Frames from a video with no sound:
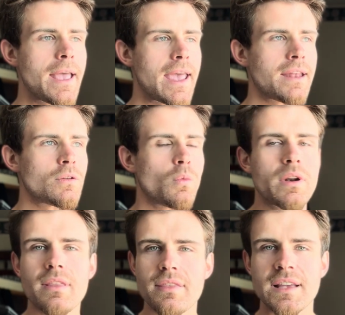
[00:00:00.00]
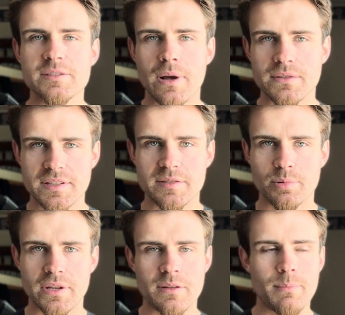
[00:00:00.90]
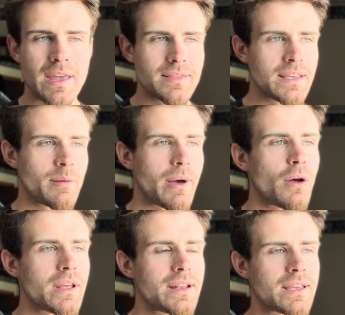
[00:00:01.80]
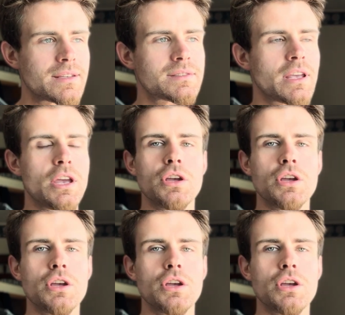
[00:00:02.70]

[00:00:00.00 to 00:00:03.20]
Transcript: And one of the things about discipline, the main thing about it is